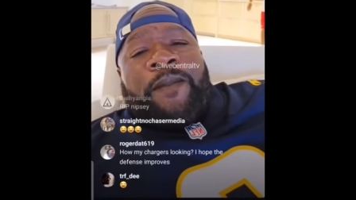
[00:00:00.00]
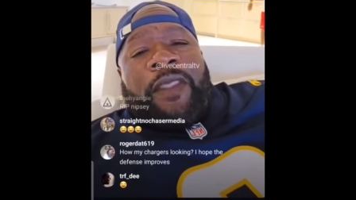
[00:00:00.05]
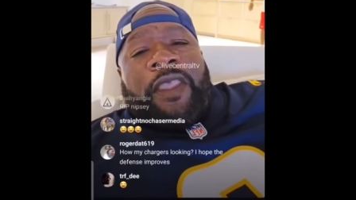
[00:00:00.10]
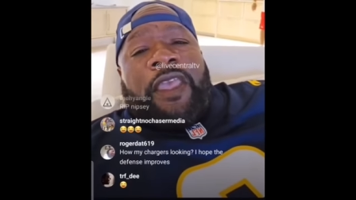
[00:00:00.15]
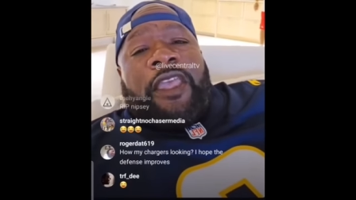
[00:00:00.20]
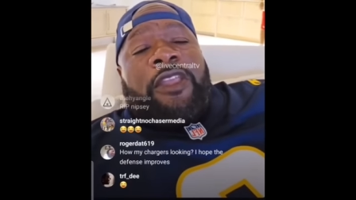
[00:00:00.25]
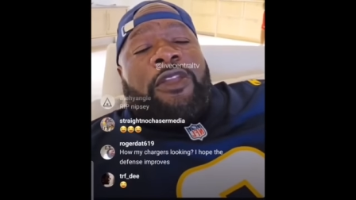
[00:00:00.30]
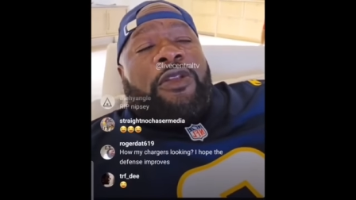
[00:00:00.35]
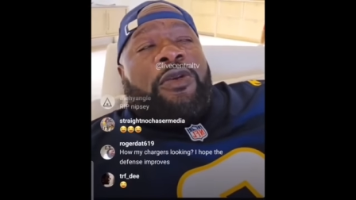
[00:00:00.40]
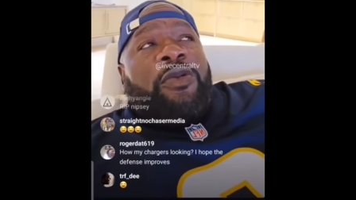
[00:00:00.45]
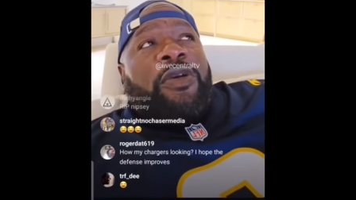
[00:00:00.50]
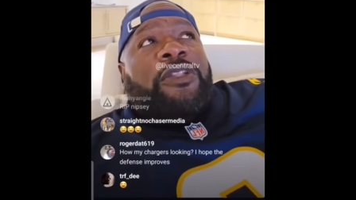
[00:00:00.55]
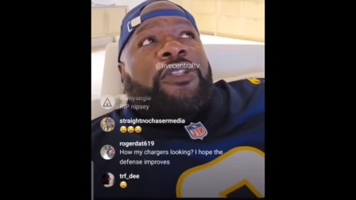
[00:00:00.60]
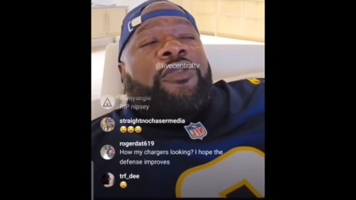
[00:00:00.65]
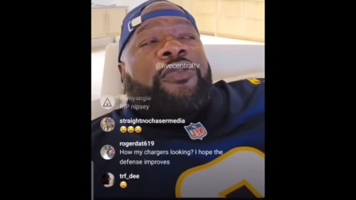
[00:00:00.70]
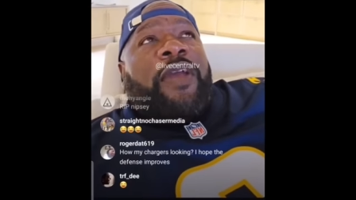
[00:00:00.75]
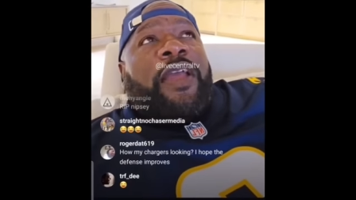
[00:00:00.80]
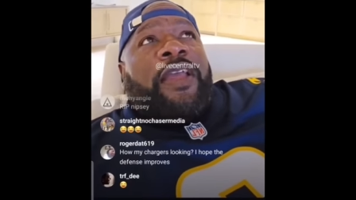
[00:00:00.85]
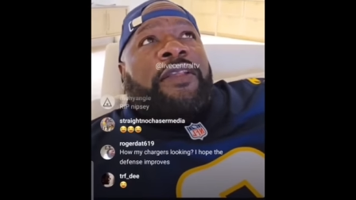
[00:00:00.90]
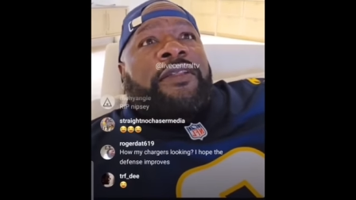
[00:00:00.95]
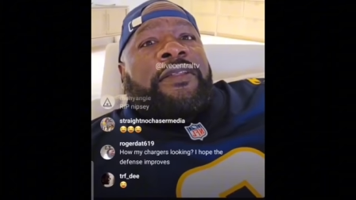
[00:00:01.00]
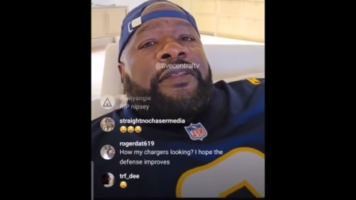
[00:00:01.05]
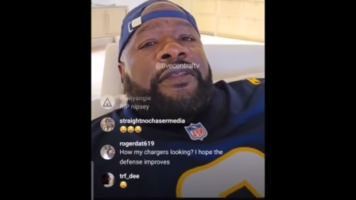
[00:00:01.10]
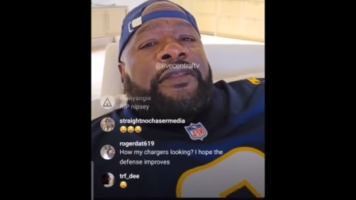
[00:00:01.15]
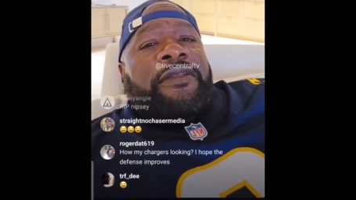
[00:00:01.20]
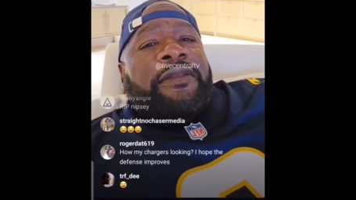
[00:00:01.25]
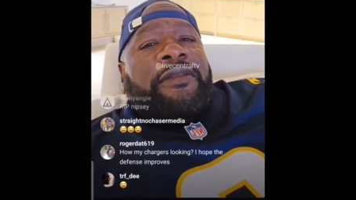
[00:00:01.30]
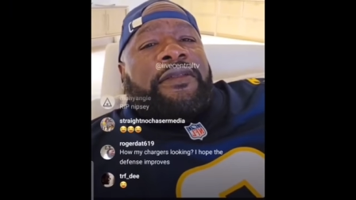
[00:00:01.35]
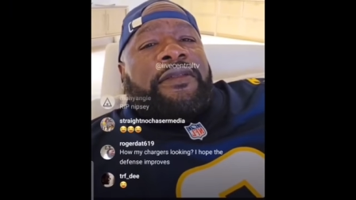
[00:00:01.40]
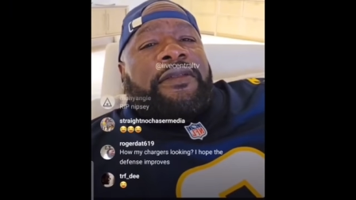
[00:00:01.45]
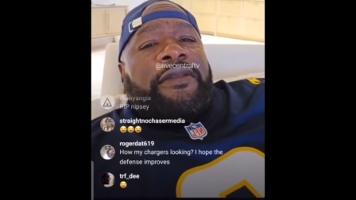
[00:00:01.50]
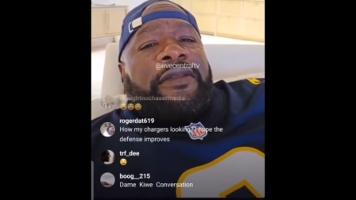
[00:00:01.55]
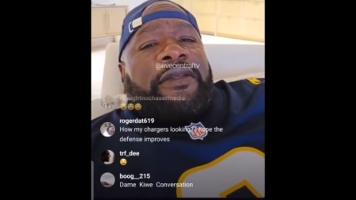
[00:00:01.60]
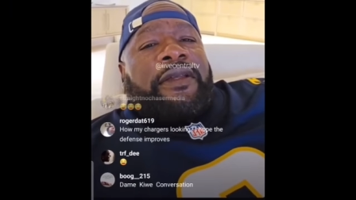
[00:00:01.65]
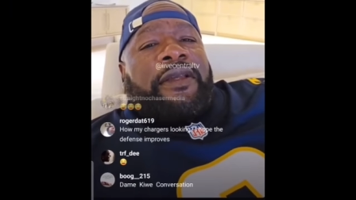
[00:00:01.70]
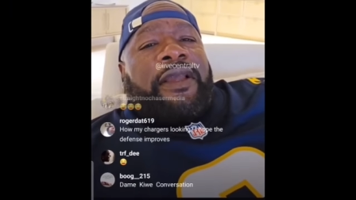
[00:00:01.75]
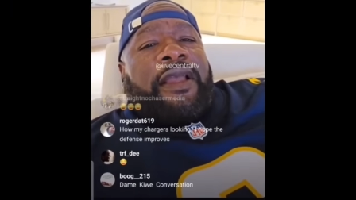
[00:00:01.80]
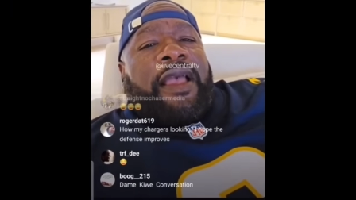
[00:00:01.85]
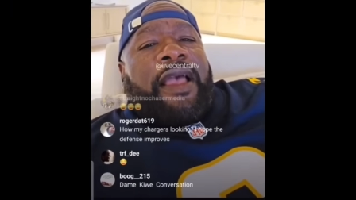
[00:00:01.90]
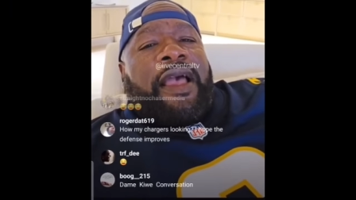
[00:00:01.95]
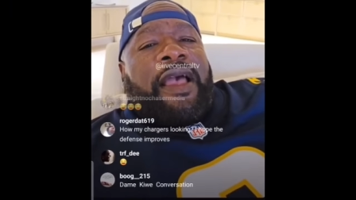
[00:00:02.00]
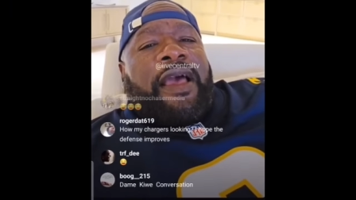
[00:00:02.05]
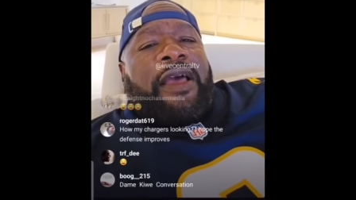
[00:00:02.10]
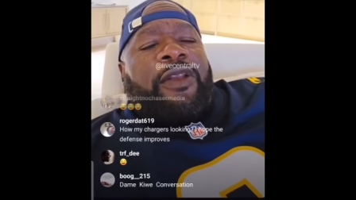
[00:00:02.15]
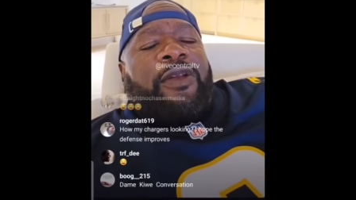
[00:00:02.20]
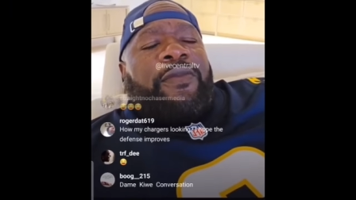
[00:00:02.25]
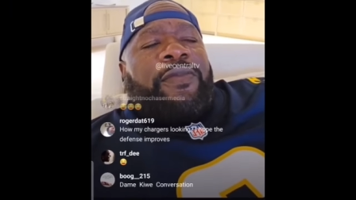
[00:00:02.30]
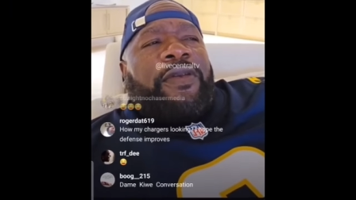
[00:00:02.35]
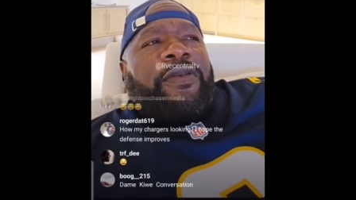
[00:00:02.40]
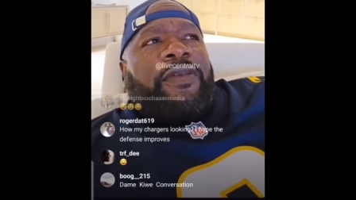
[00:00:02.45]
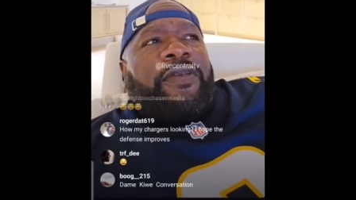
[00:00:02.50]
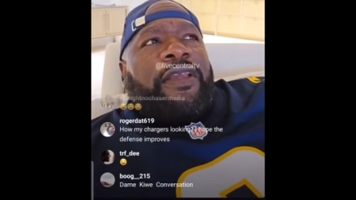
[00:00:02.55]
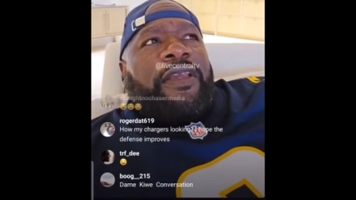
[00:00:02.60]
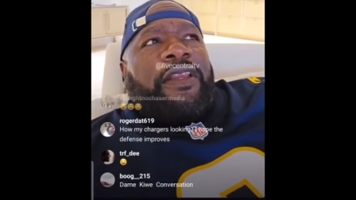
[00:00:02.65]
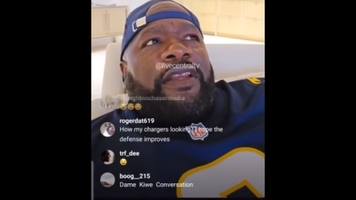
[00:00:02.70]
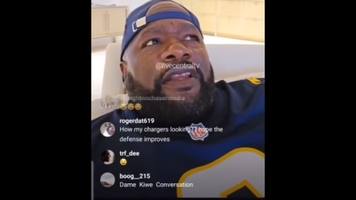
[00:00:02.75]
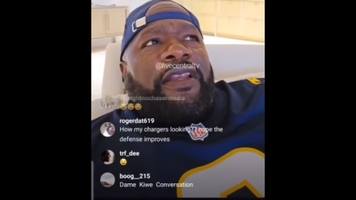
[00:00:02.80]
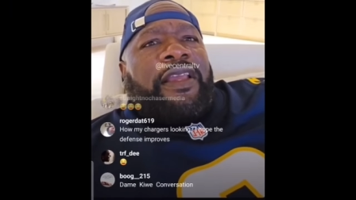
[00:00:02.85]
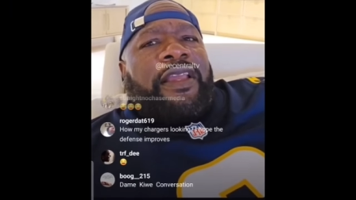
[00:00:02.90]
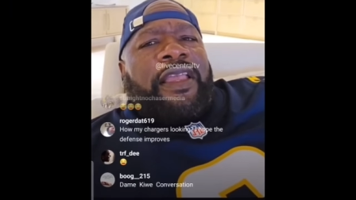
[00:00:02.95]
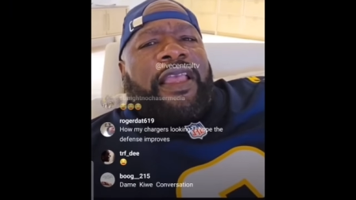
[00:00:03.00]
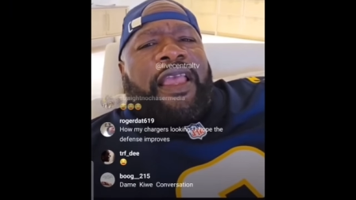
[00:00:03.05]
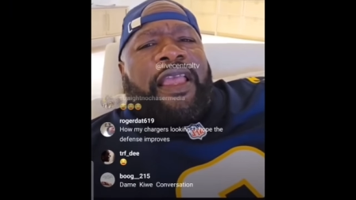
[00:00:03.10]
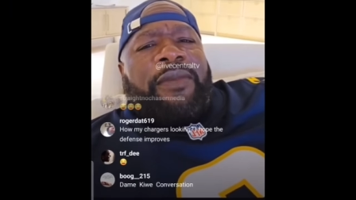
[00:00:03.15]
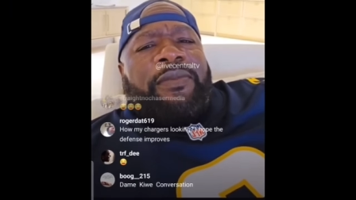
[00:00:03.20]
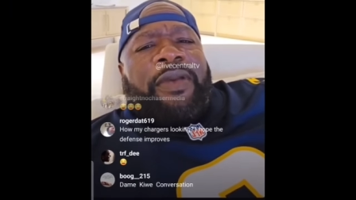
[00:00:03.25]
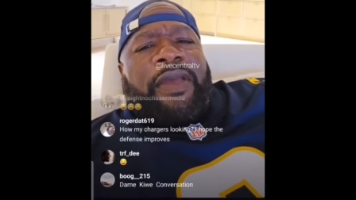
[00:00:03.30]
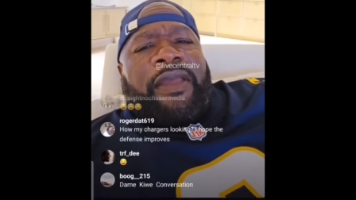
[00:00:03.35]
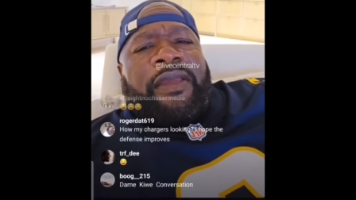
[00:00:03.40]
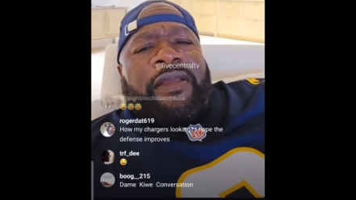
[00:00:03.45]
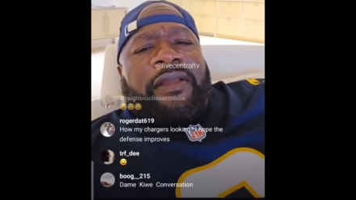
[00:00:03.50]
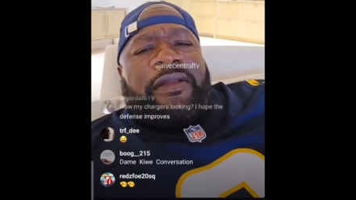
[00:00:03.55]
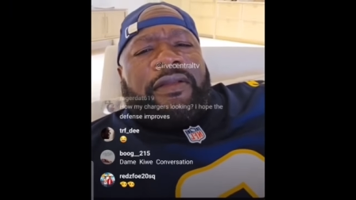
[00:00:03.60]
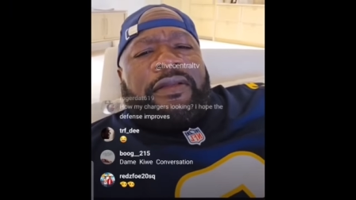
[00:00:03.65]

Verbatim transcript: And you know what's crazy? I don't be on the internet game banging.